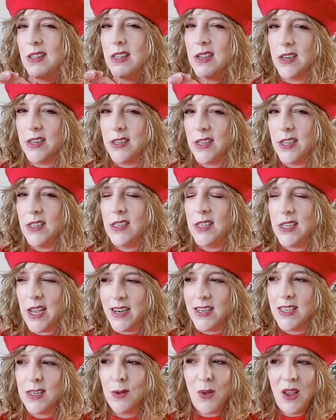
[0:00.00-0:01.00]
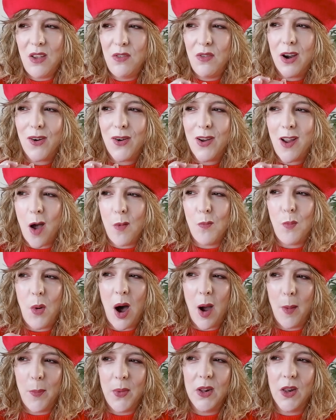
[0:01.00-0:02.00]
and they tend to be very
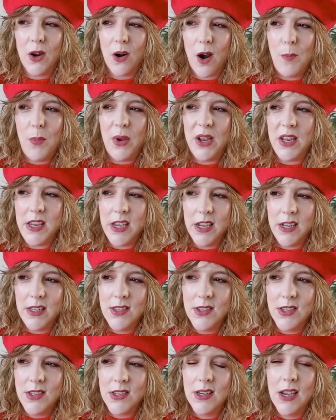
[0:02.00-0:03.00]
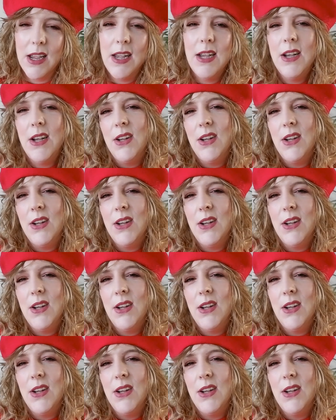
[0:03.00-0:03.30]
unpopular opinions.